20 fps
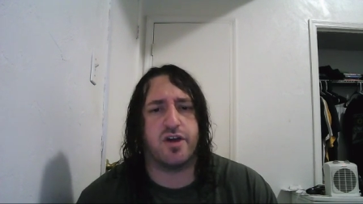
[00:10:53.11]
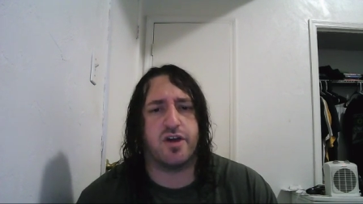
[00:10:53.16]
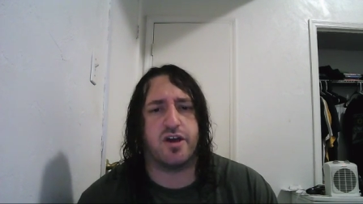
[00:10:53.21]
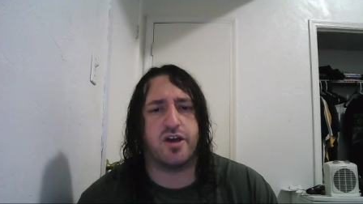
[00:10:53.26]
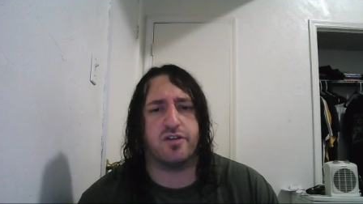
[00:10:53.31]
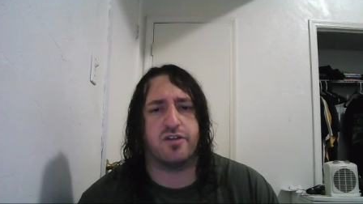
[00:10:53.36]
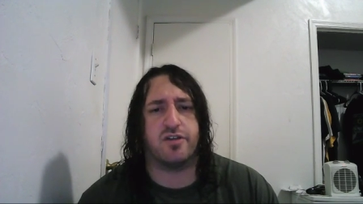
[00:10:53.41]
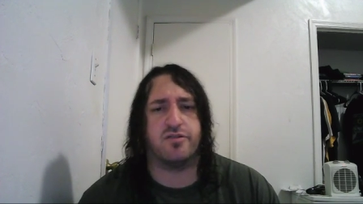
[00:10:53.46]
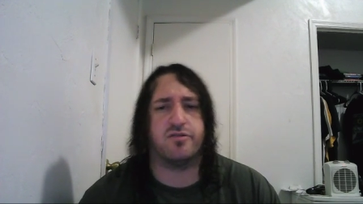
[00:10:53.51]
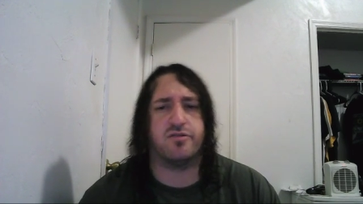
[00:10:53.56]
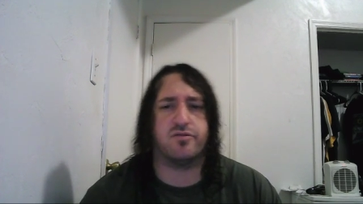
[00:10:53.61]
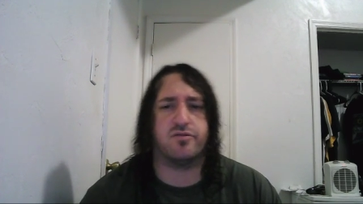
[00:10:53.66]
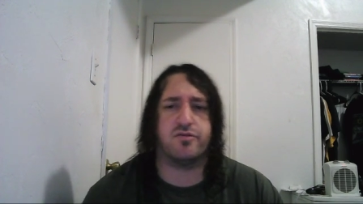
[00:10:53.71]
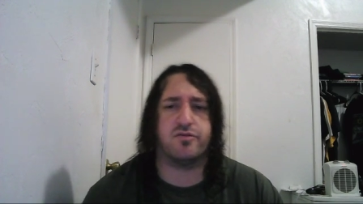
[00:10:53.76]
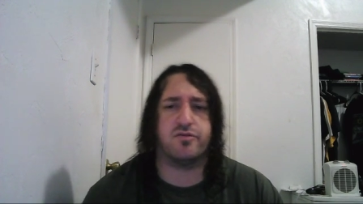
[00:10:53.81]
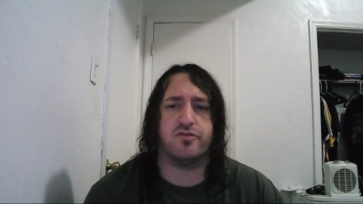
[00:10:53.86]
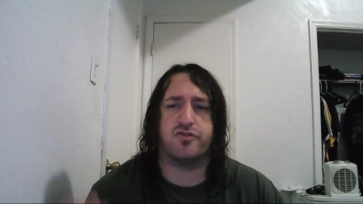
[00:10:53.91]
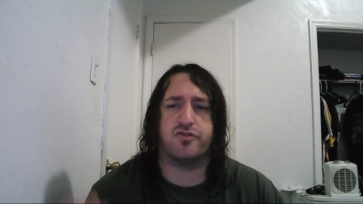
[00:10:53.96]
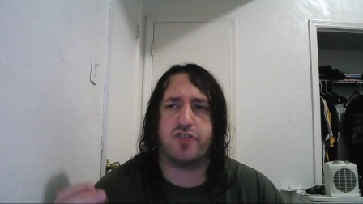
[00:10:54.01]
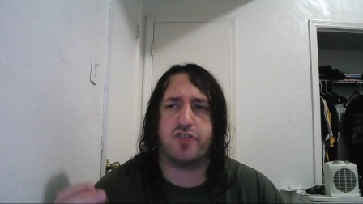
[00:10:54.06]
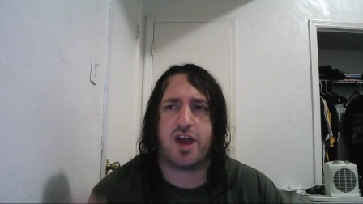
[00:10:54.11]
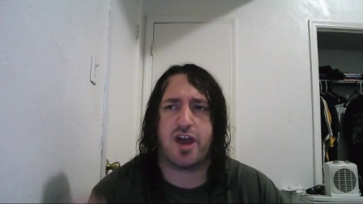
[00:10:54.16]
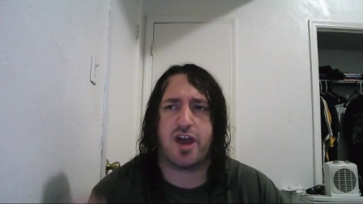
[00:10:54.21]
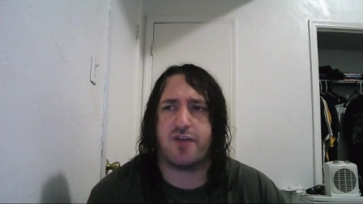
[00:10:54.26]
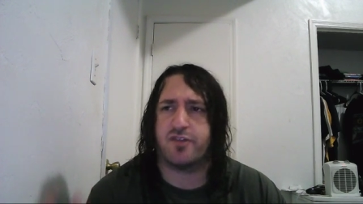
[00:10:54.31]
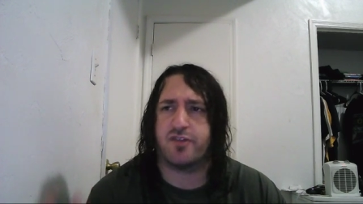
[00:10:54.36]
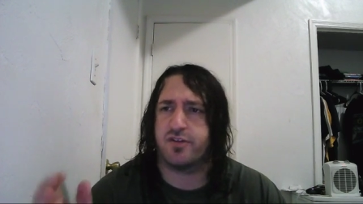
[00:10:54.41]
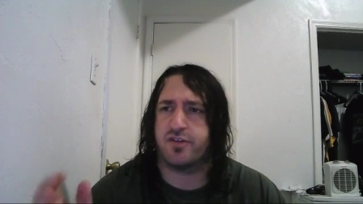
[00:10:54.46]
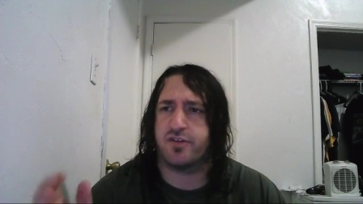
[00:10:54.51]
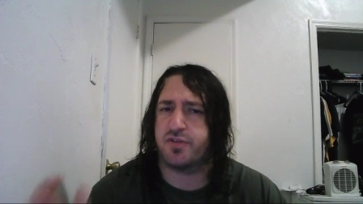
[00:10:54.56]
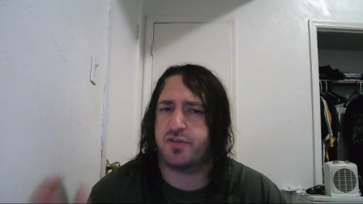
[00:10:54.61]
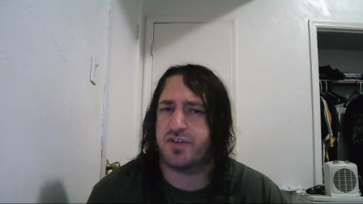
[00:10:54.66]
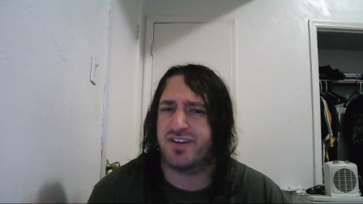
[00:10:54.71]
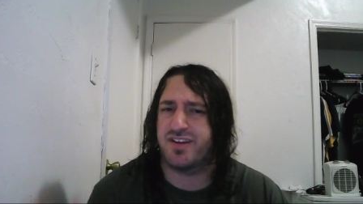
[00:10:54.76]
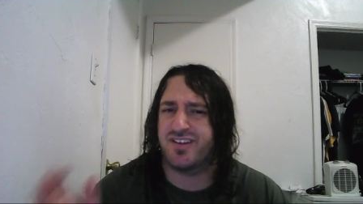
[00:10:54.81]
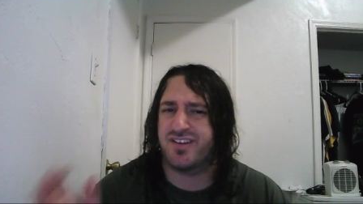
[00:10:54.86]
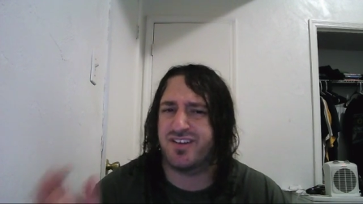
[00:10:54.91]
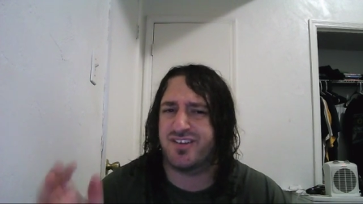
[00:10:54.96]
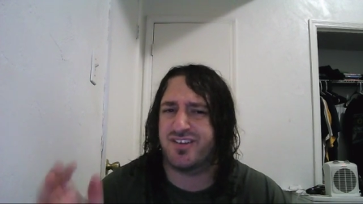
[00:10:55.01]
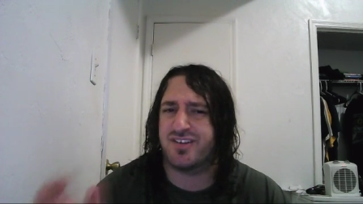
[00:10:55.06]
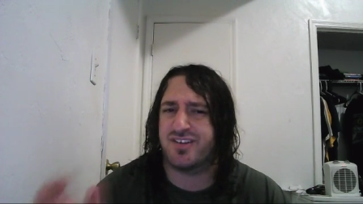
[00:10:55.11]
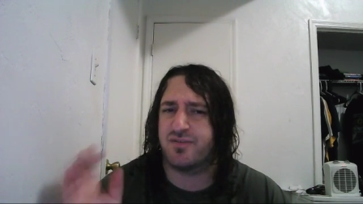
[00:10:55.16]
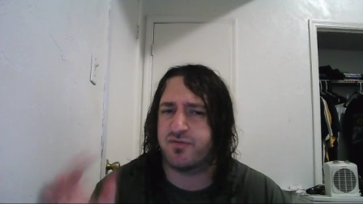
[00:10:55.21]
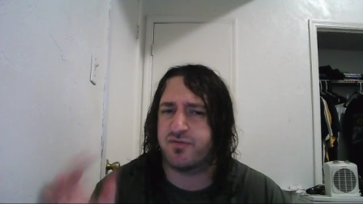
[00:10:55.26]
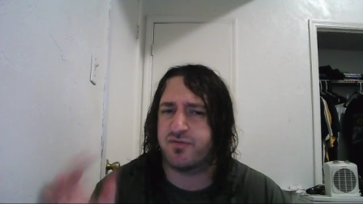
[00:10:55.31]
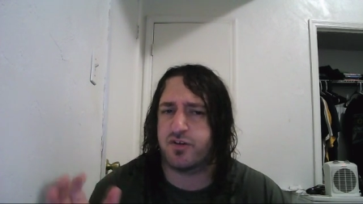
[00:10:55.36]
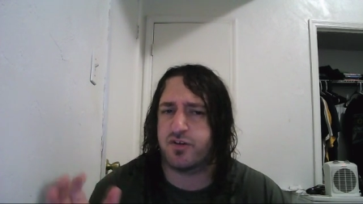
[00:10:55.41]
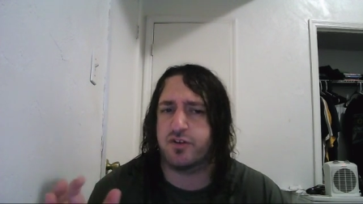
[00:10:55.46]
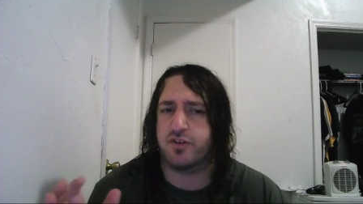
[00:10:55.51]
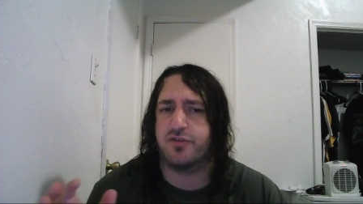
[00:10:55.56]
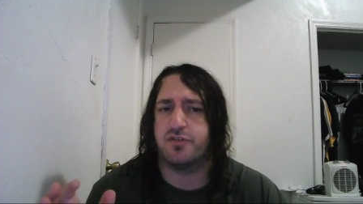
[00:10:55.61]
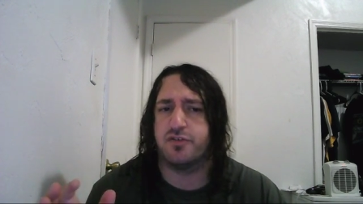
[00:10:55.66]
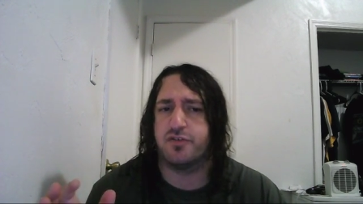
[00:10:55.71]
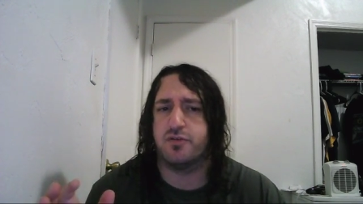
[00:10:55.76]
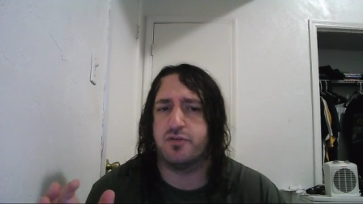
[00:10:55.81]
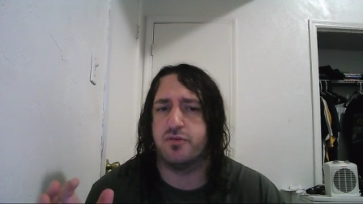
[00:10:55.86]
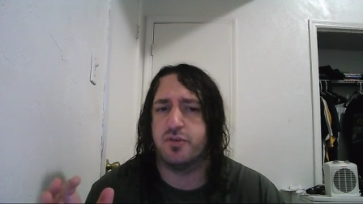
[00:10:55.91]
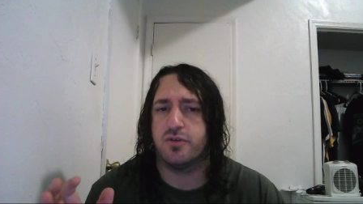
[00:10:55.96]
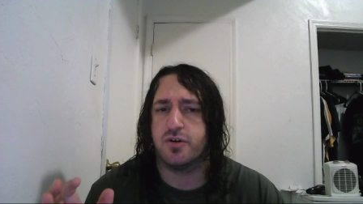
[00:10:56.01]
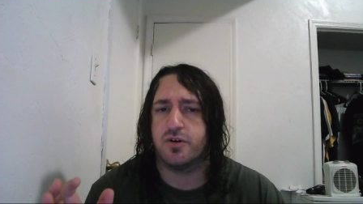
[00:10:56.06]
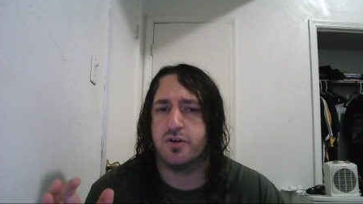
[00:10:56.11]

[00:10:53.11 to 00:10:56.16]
And you should have enough things in front of you